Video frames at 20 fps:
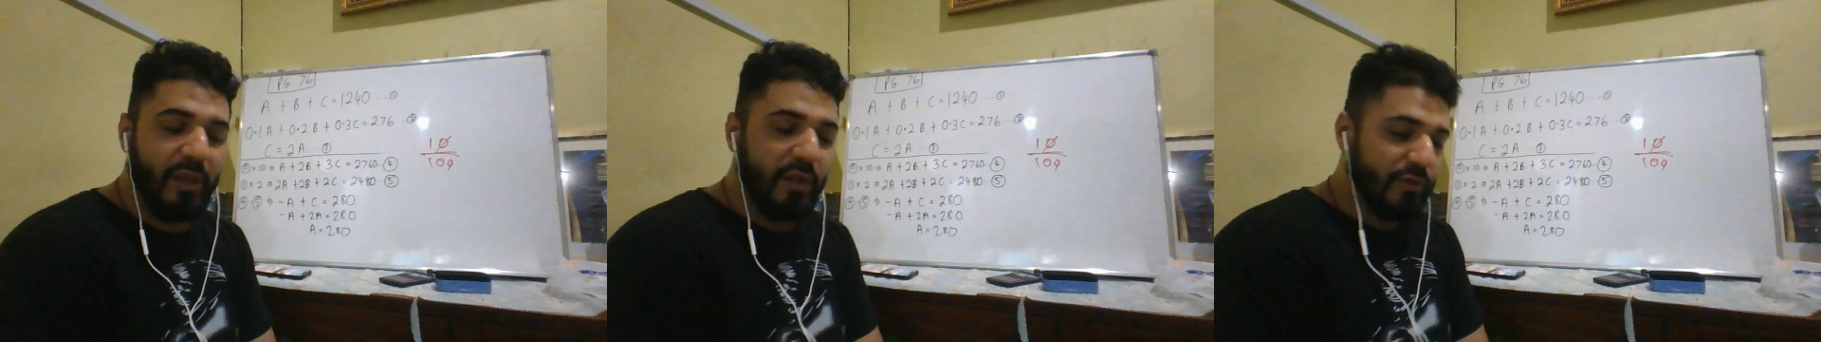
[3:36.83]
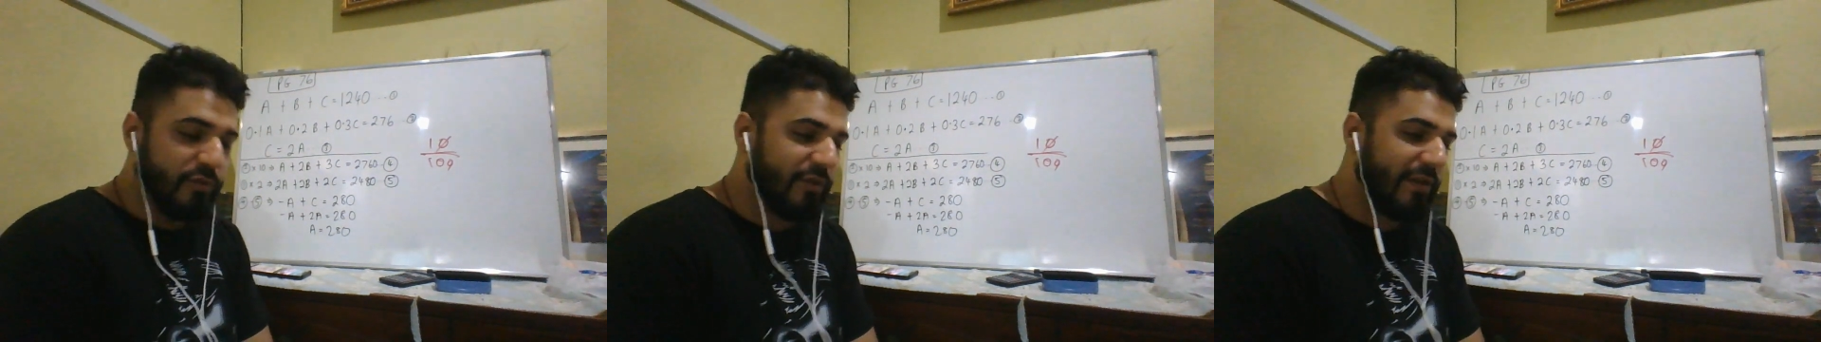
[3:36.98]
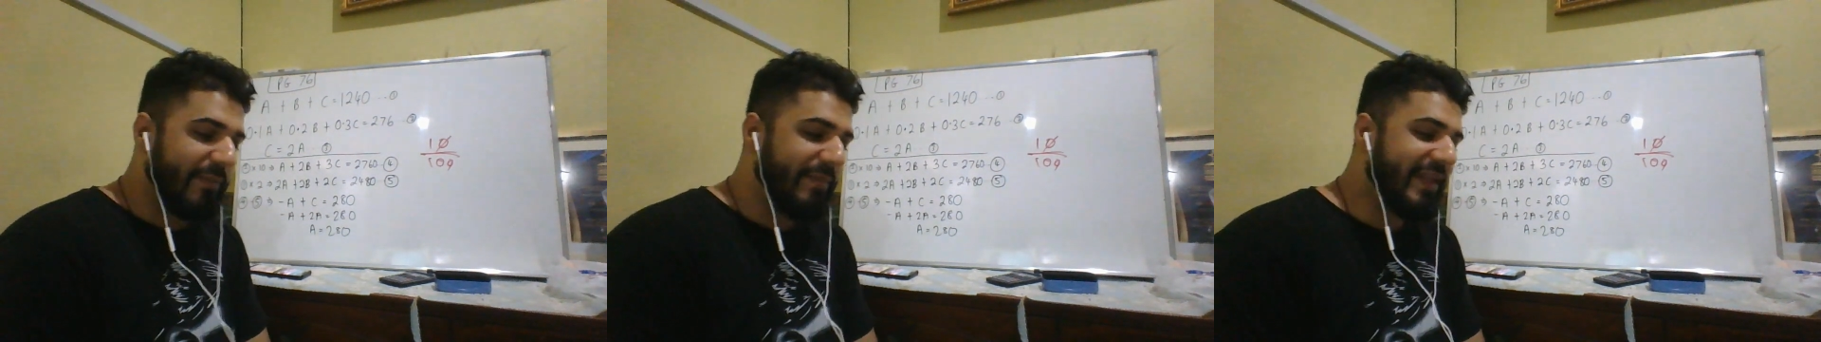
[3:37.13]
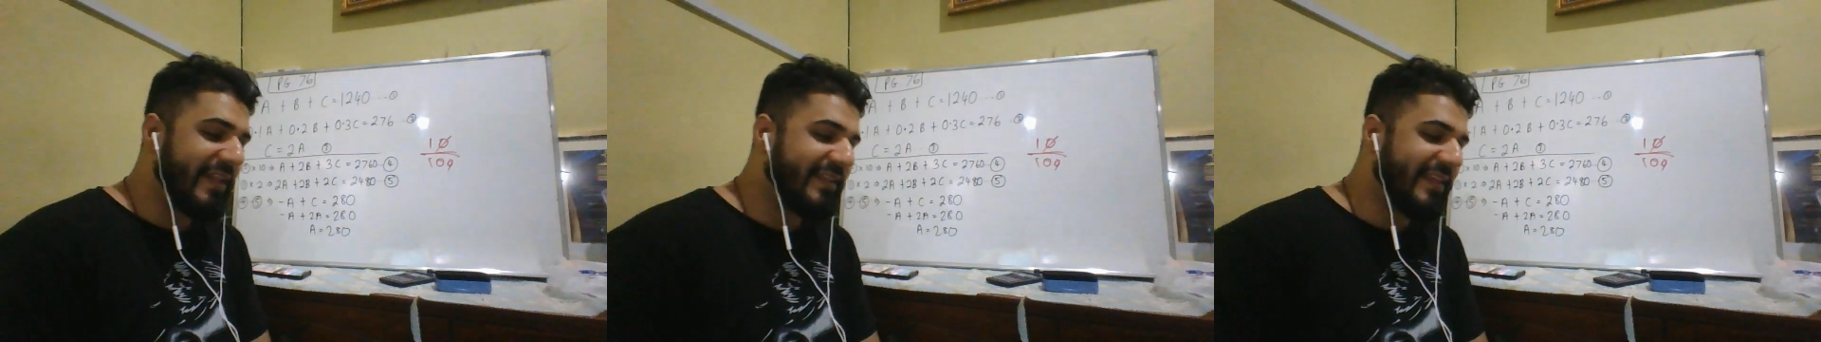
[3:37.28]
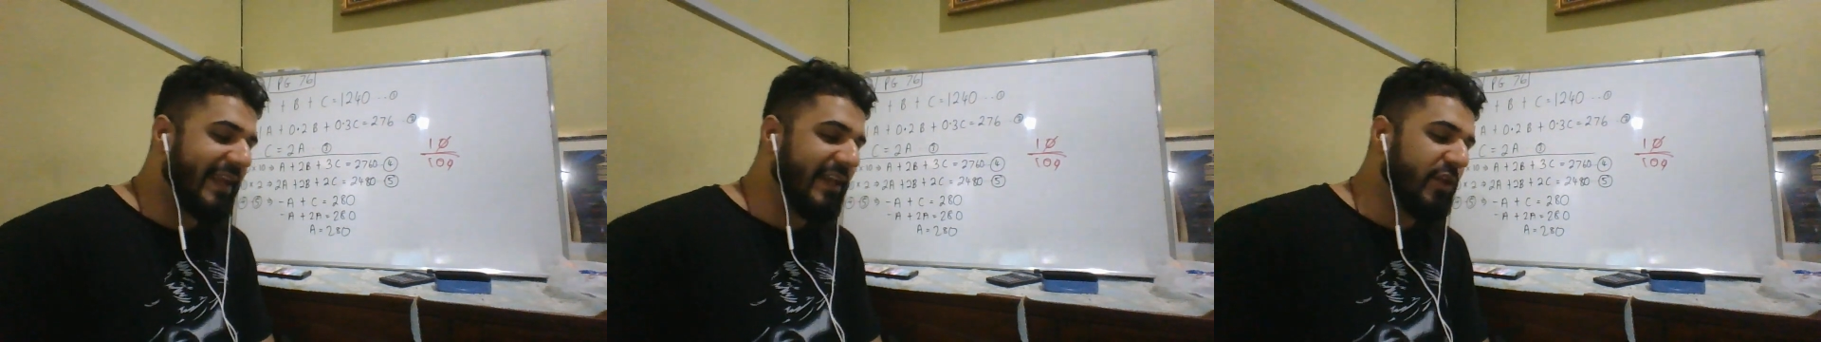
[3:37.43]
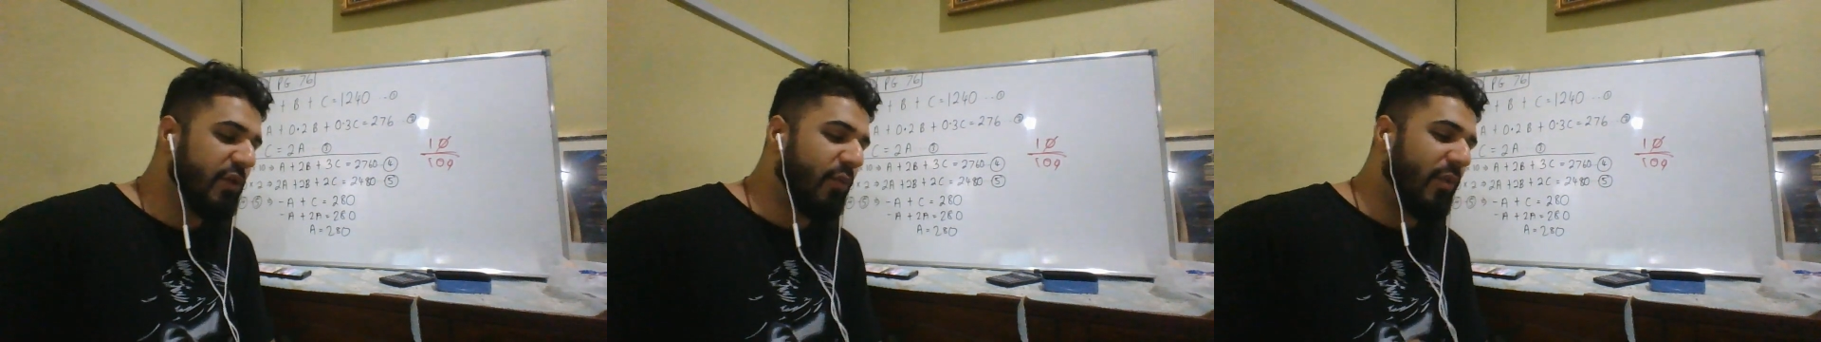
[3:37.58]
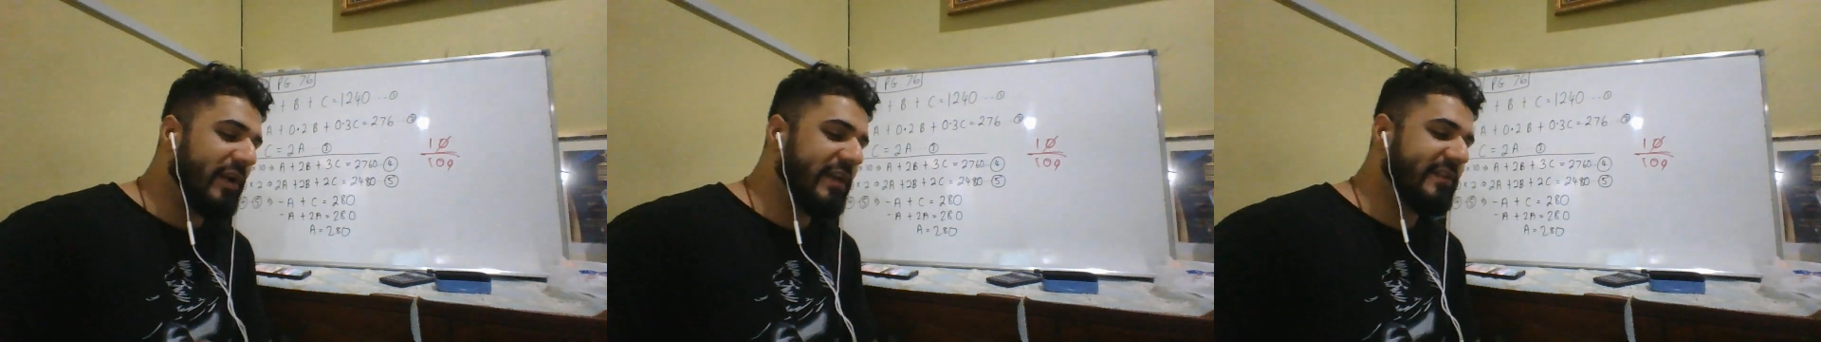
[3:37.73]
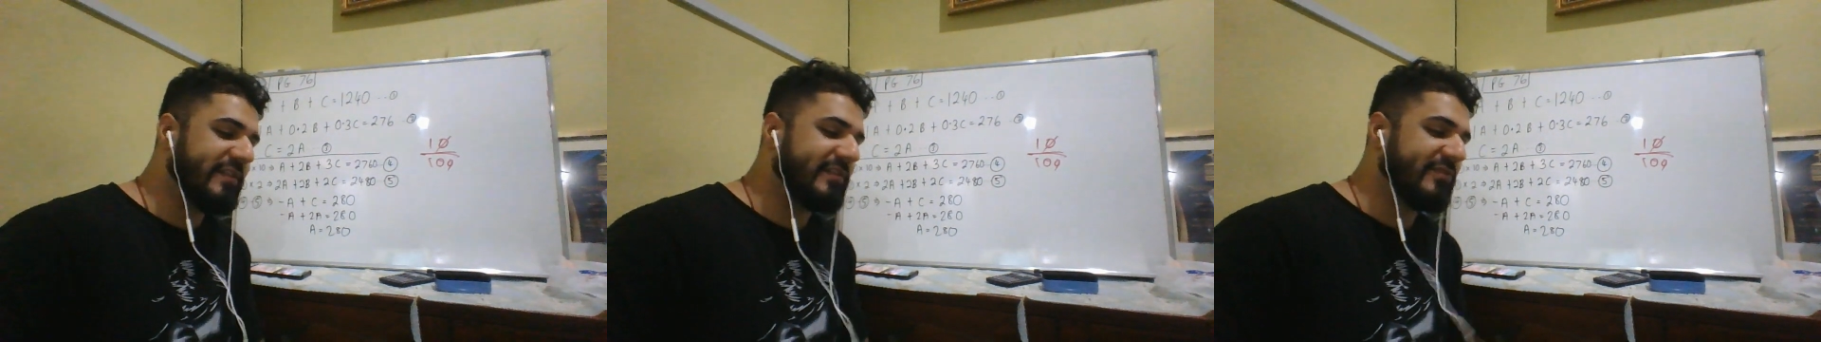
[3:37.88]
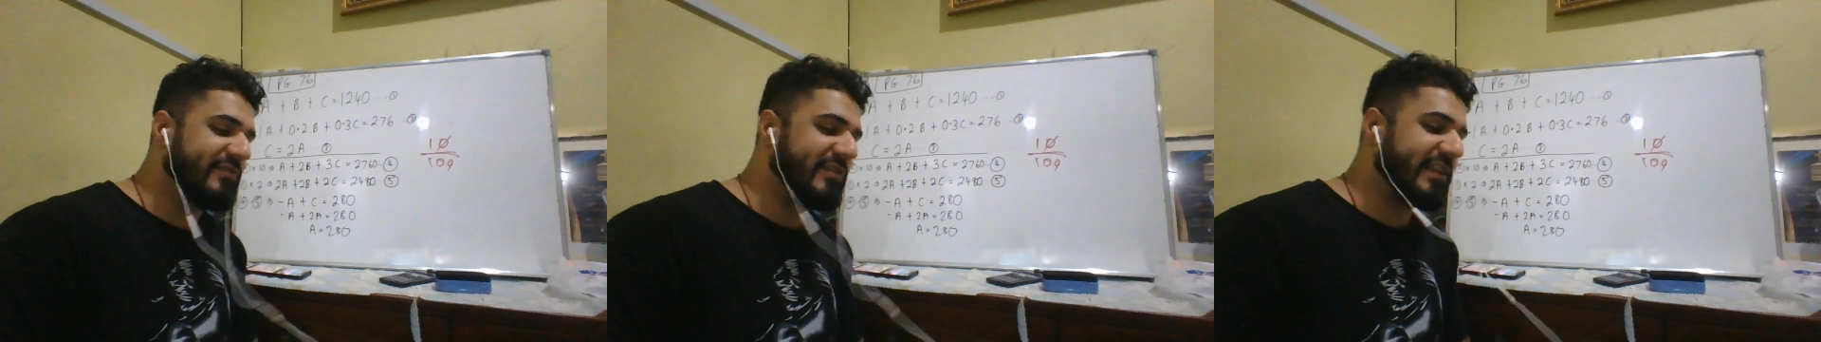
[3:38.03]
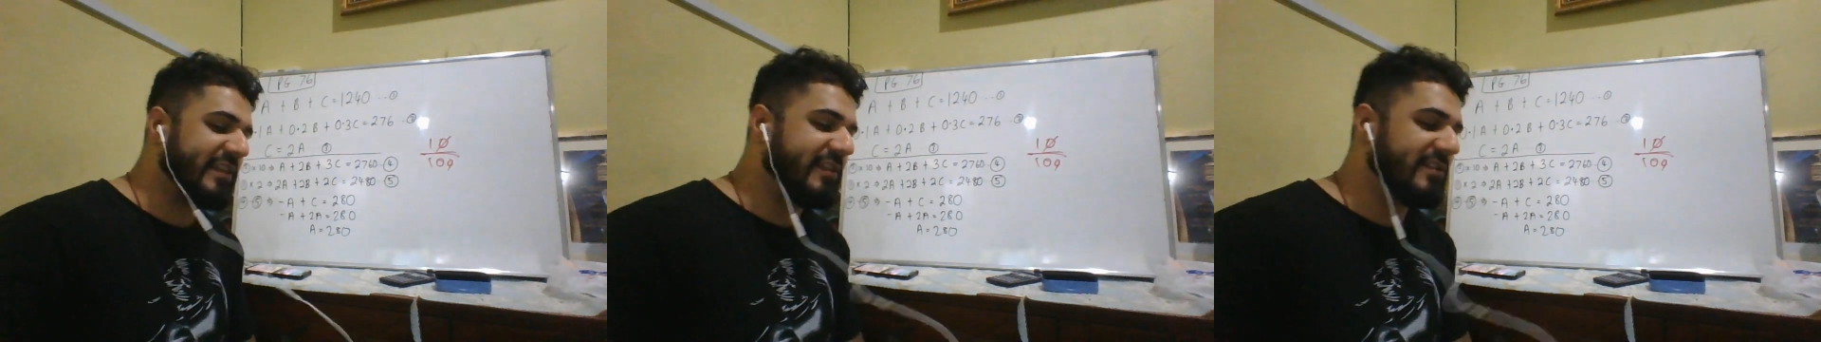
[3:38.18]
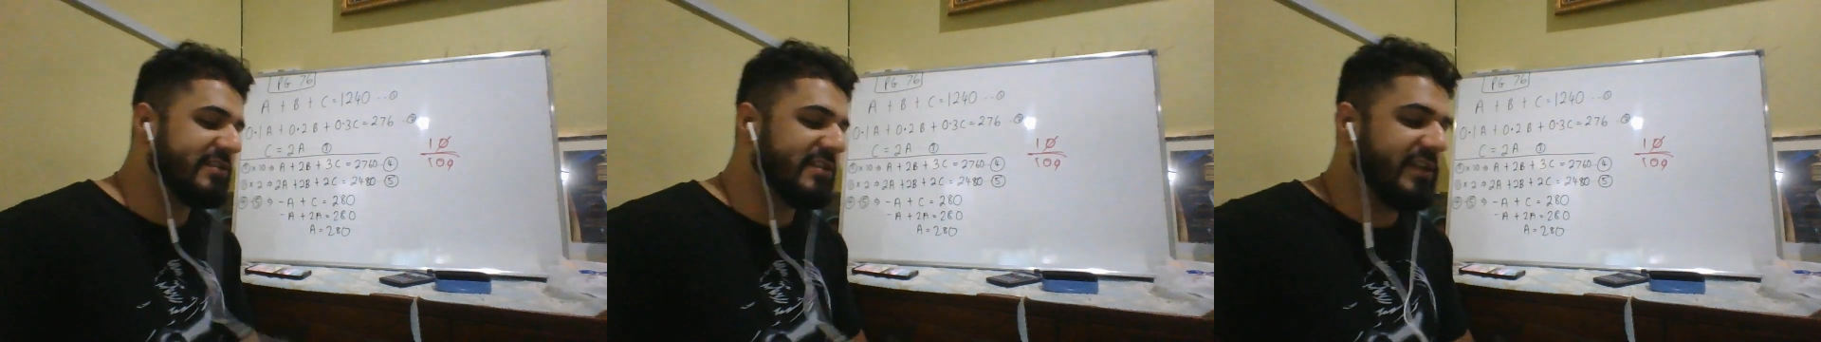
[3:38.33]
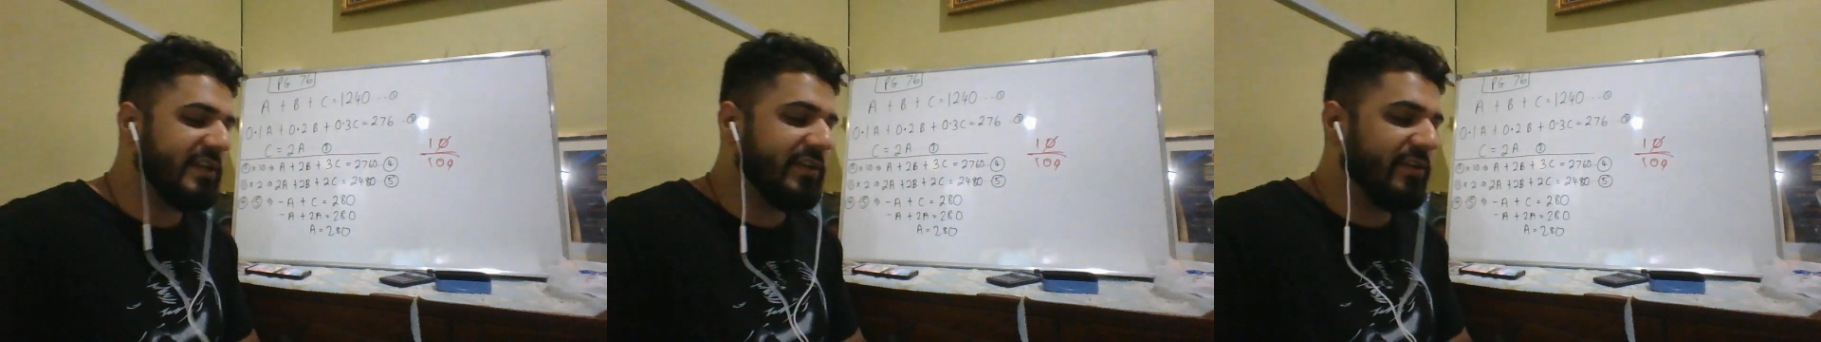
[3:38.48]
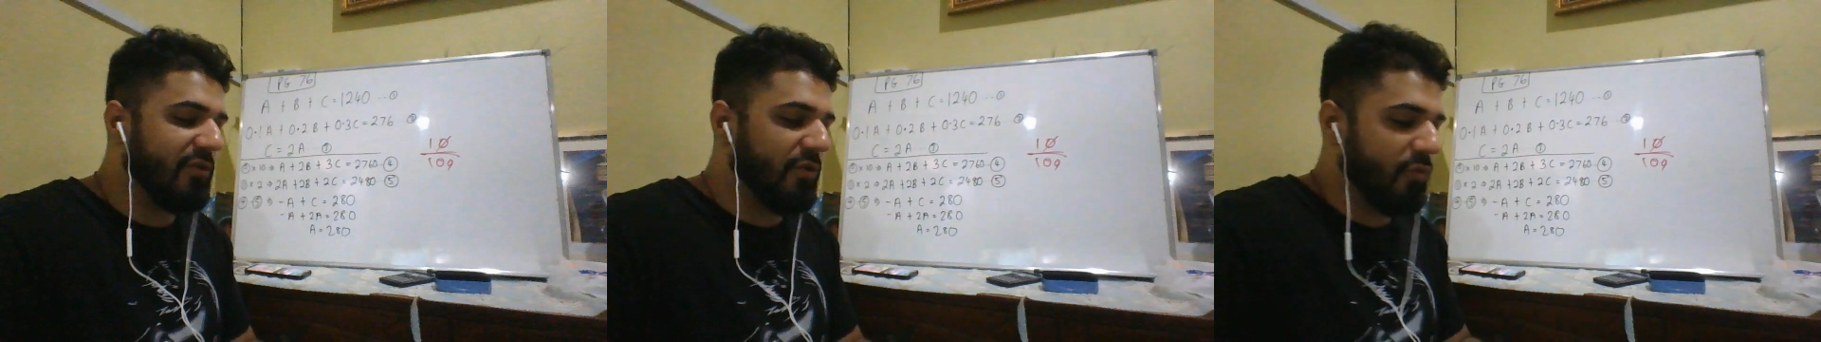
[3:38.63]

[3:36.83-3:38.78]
So let me tell you what is the strategy